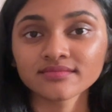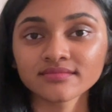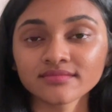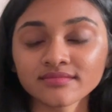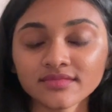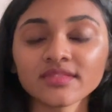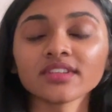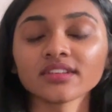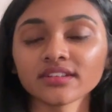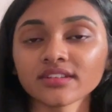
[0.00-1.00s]

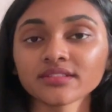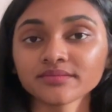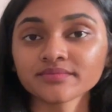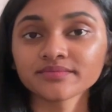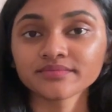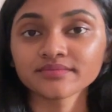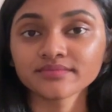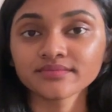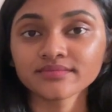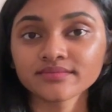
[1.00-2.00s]

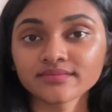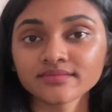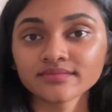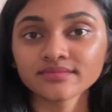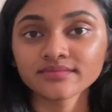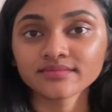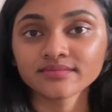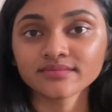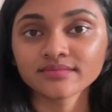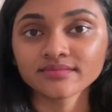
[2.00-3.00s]

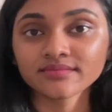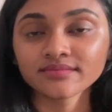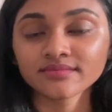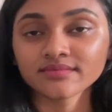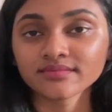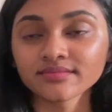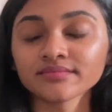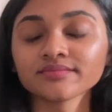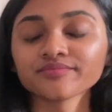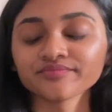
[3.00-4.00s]

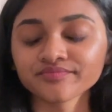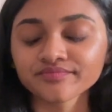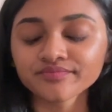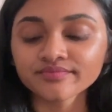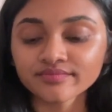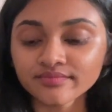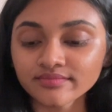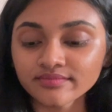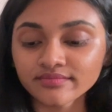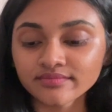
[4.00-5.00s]

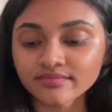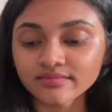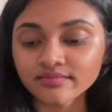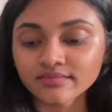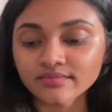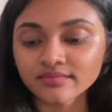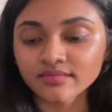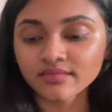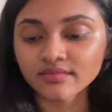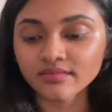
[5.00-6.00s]

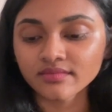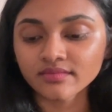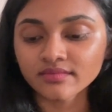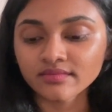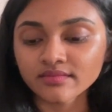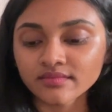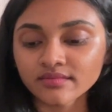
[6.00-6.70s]
(silent)